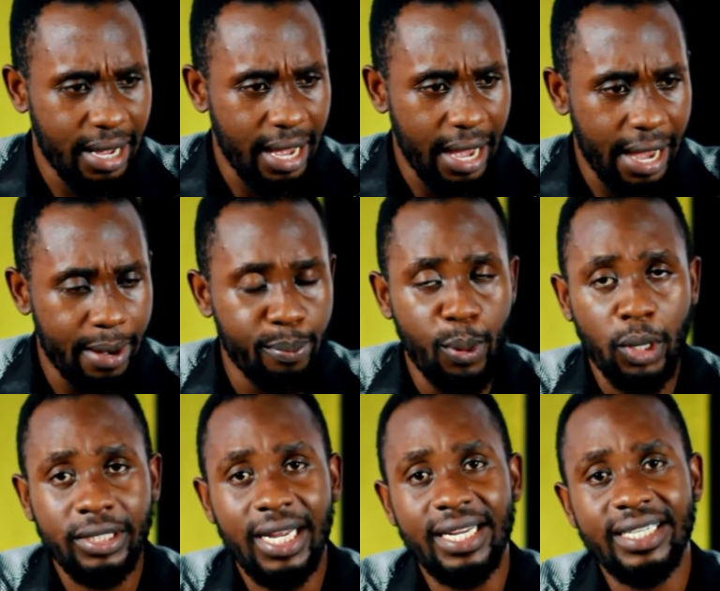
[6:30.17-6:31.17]

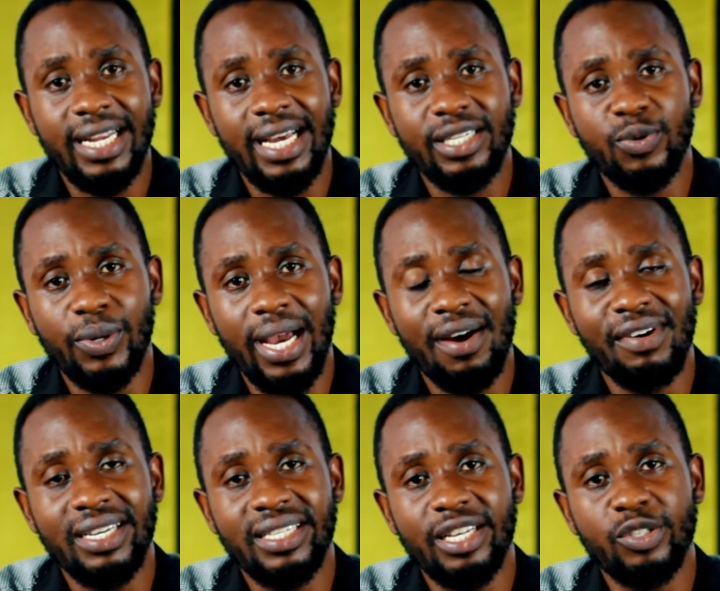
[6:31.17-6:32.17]
important that we have
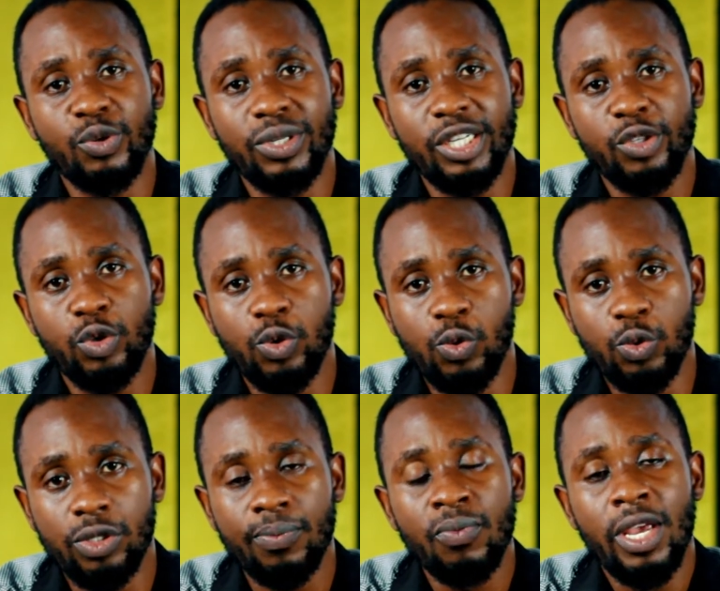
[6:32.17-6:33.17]
access to these
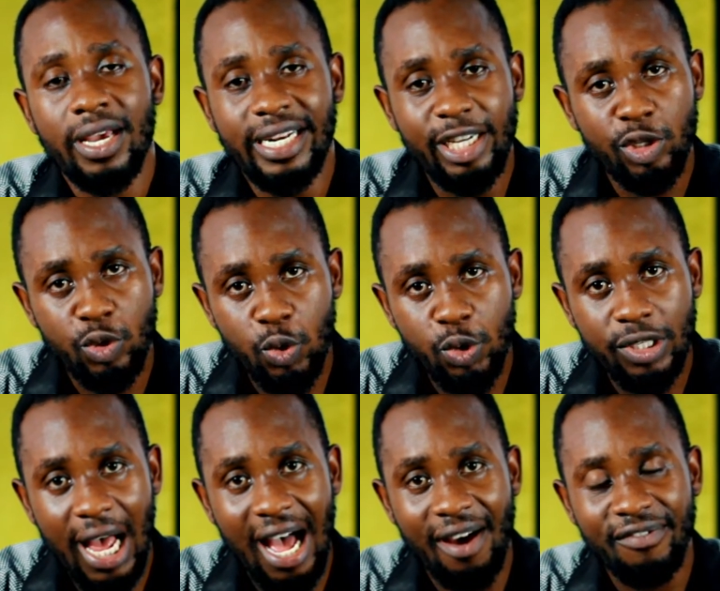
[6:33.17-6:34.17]
tools. These tools
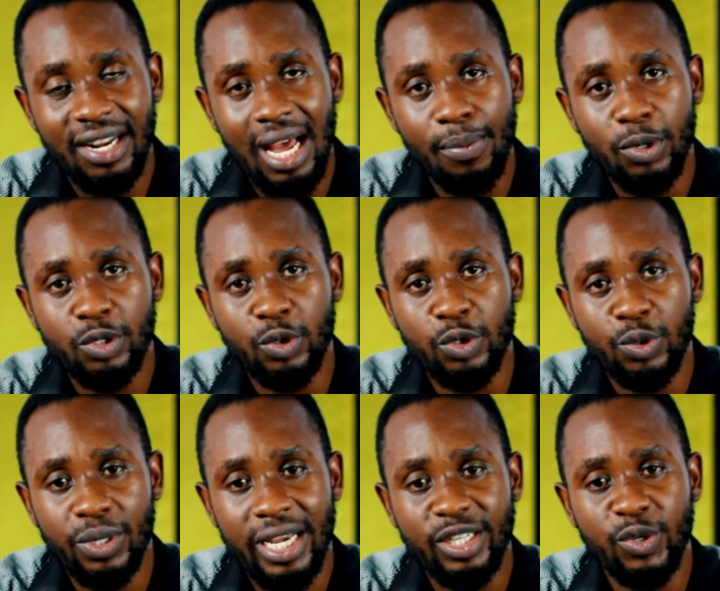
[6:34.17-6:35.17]
are available to
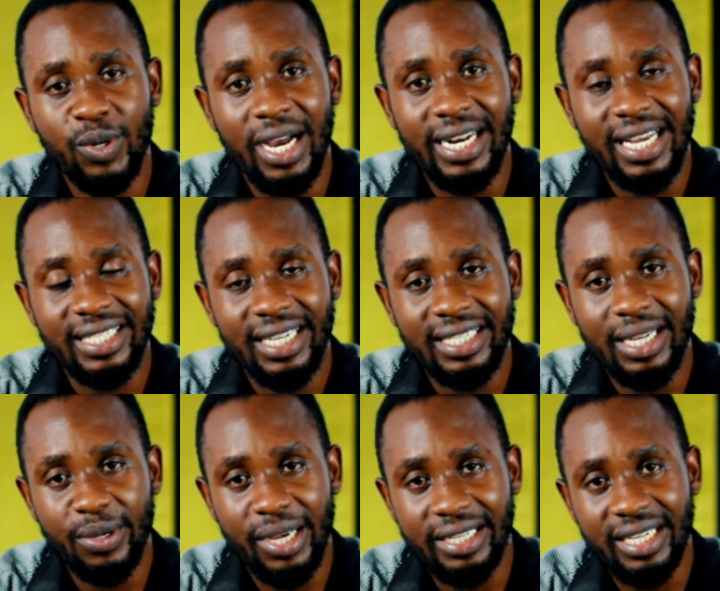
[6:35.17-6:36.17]
students. You can access them.
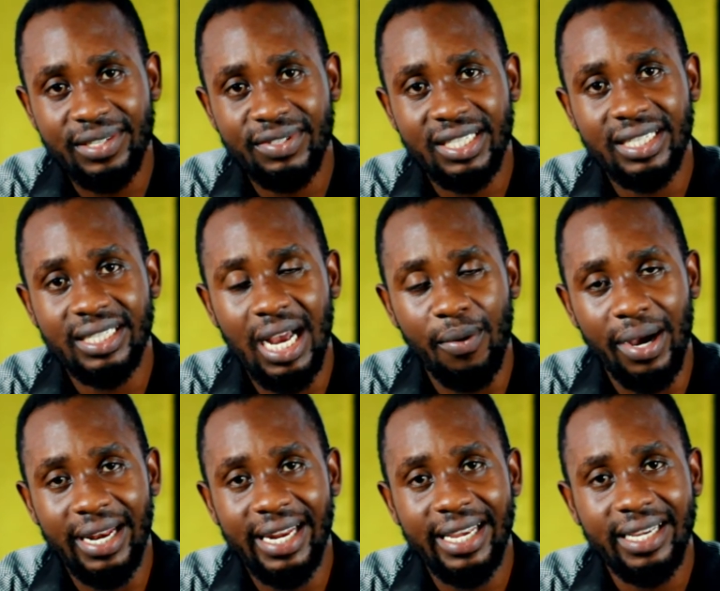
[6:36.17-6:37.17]
You can just visit our
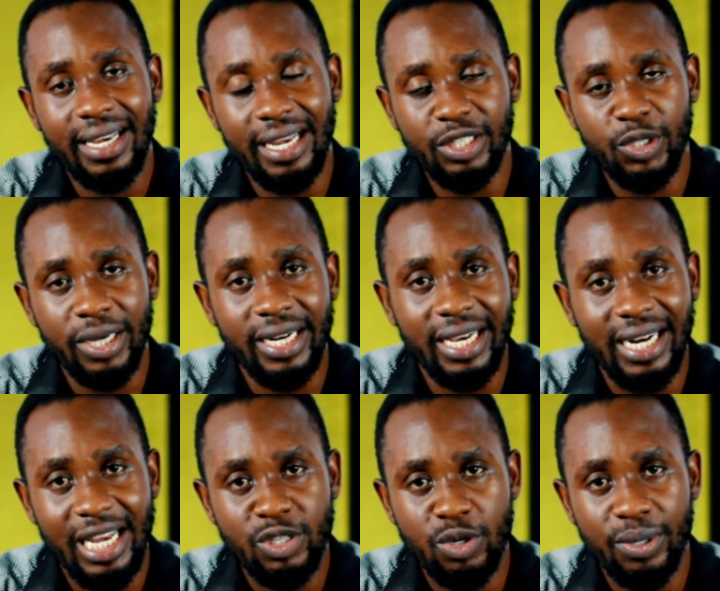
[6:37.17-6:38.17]
link and join the
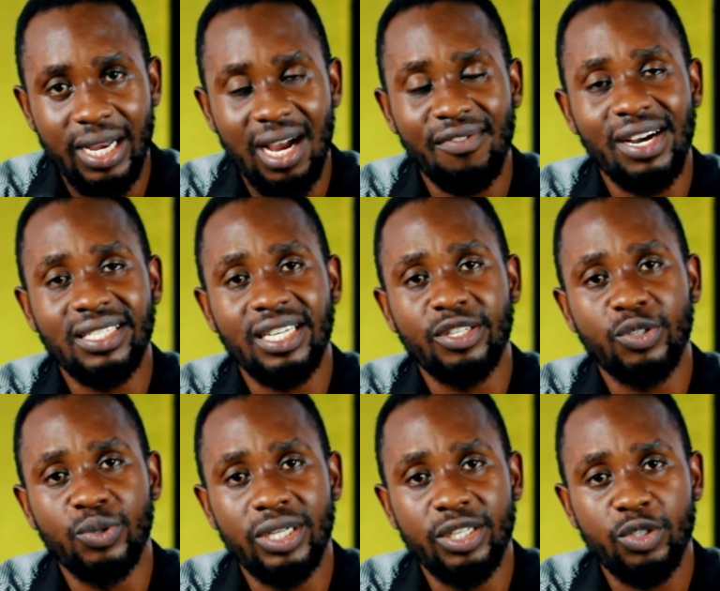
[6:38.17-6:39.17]
classroom. You can have access to
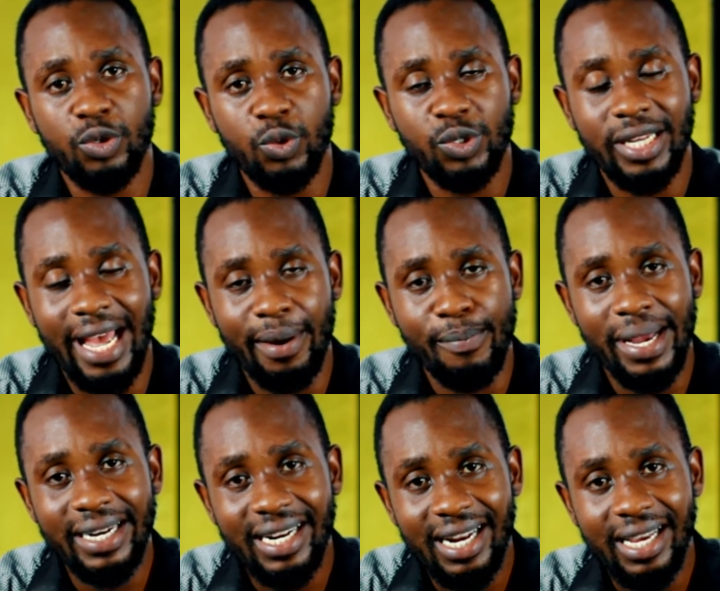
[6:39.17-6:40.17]
these tools like
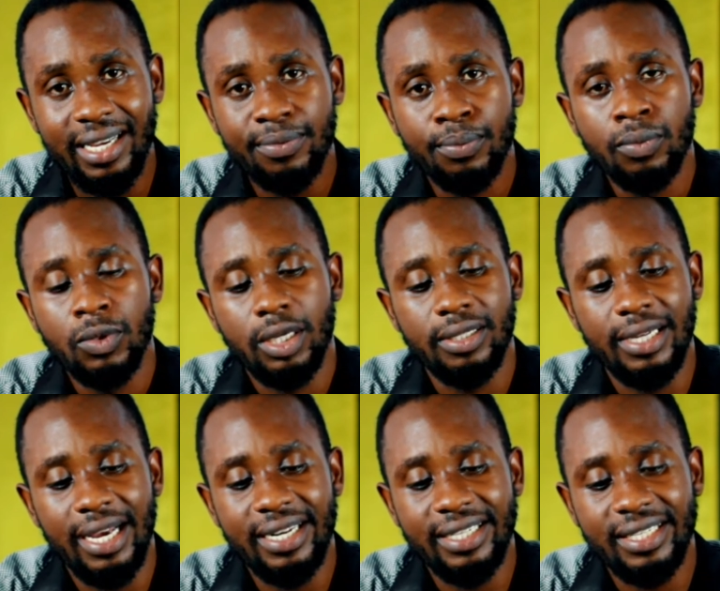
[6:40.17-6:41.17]
Mendeley,
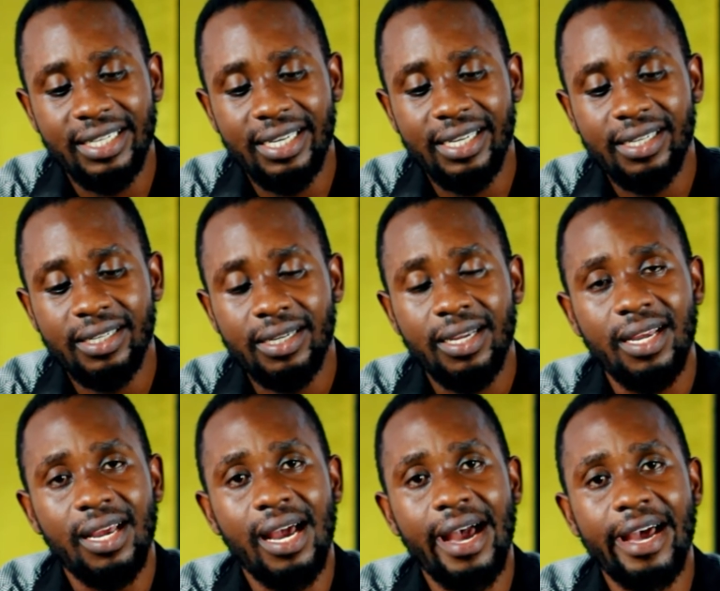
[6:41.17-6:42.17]
Turnitin,
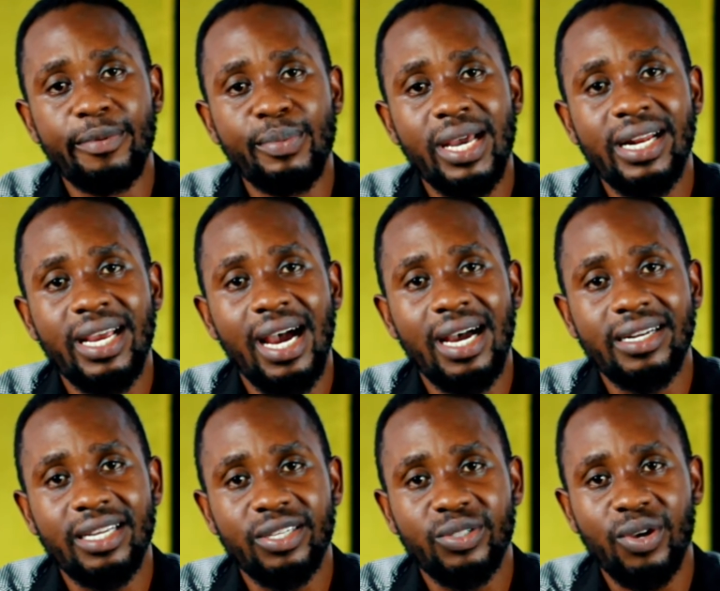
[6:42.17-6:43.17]
and many
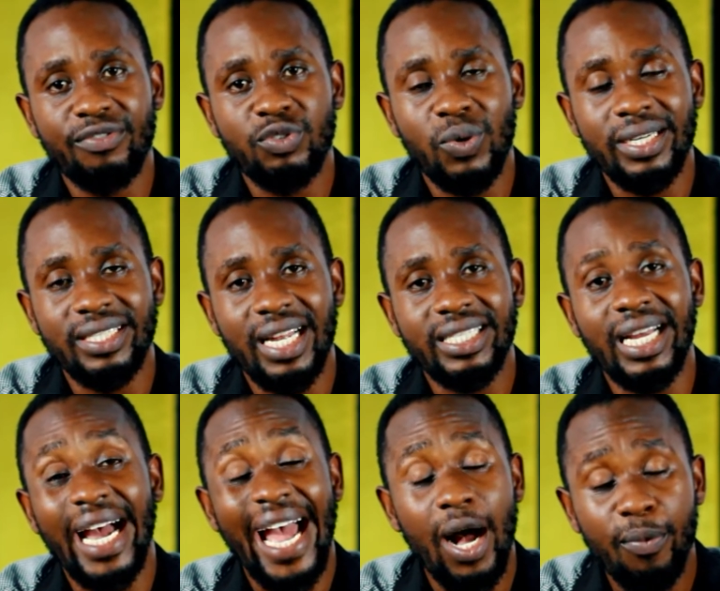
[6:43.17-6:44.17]
other softwares that
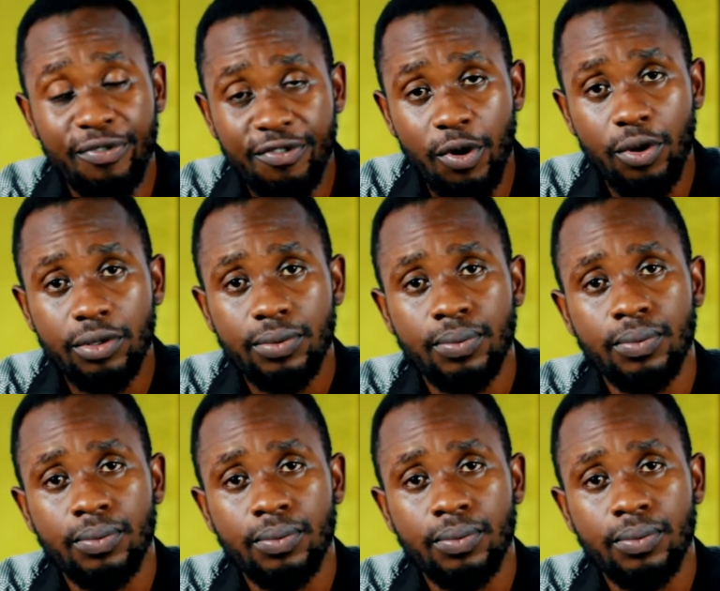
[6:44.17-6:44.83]
are helpful